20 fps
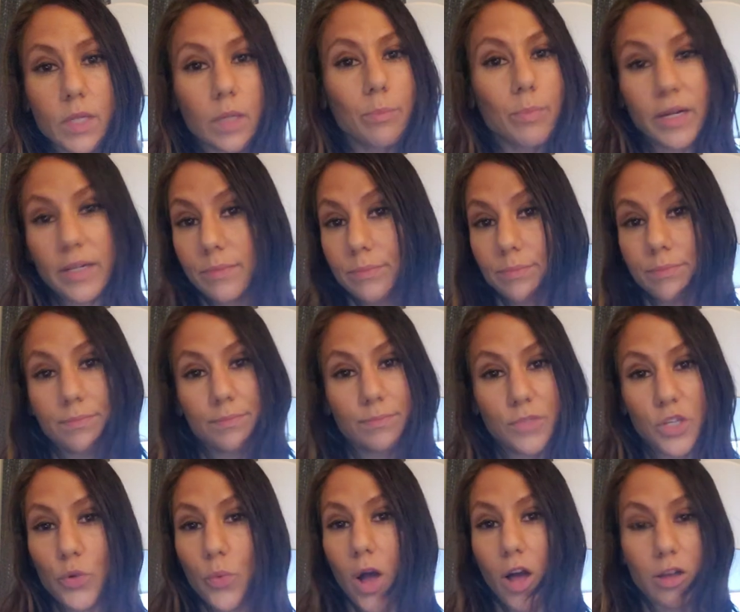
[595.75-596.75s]
But
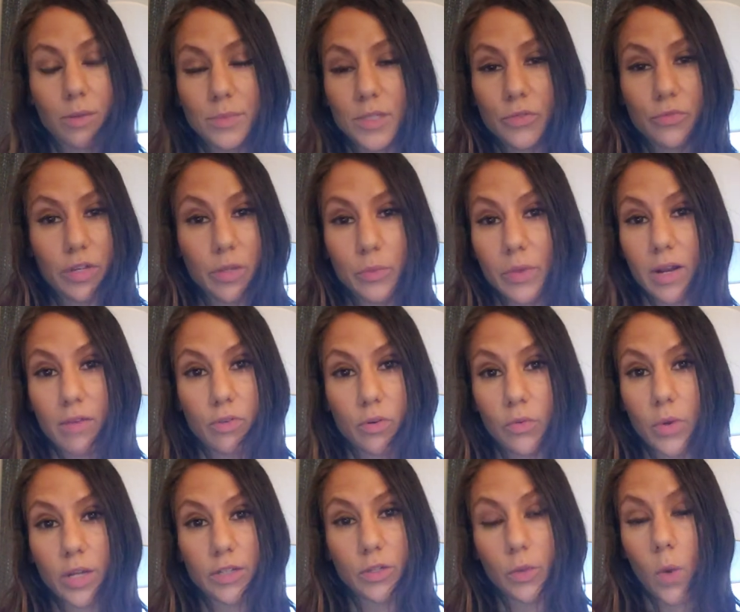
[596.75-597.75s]
you're welcome to read whatever
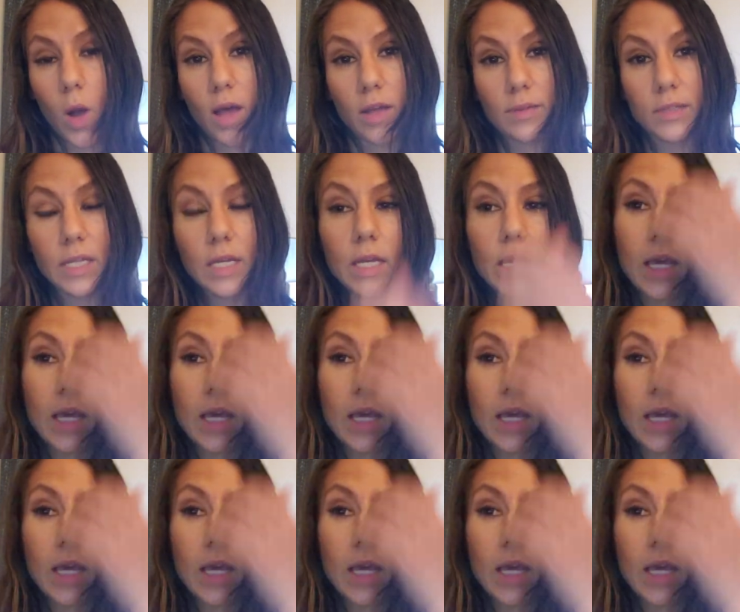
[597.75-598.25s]
one you want.